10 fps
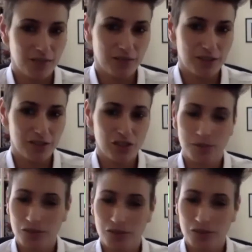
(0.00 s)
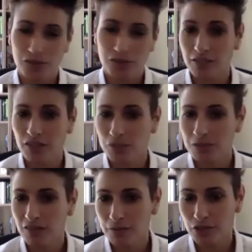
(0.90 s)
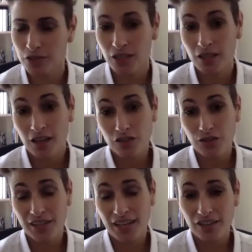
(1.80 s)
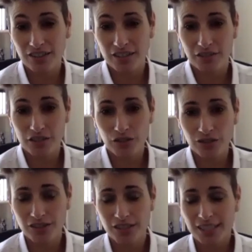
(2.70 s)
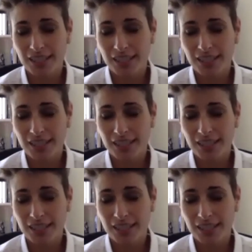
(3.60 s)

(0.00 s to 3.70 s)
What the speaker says: They're super social. They live in groups of up to 2,000 individuals.